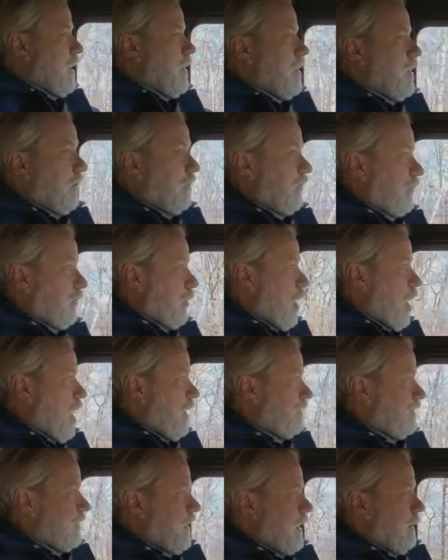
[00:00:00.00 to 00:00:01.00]
This
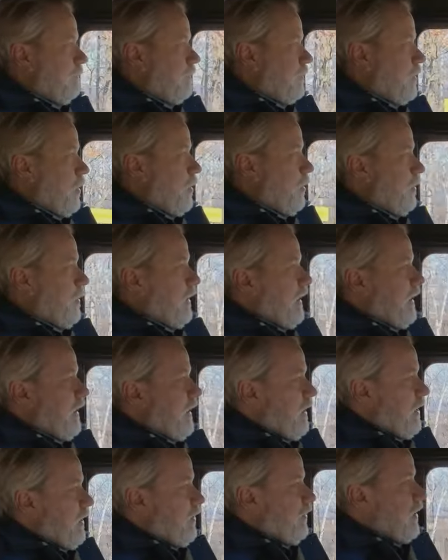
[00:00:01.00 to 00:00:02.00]
soft top, though,
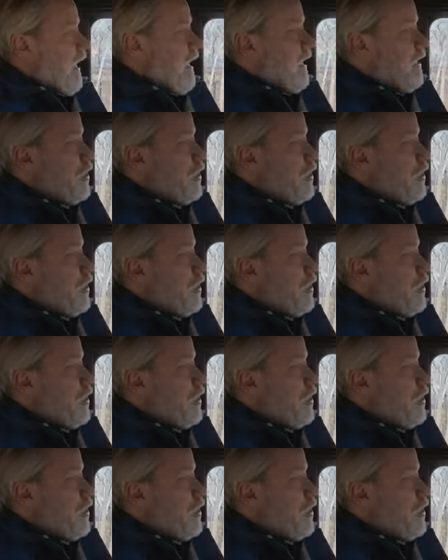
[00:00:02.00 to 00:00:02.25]
is a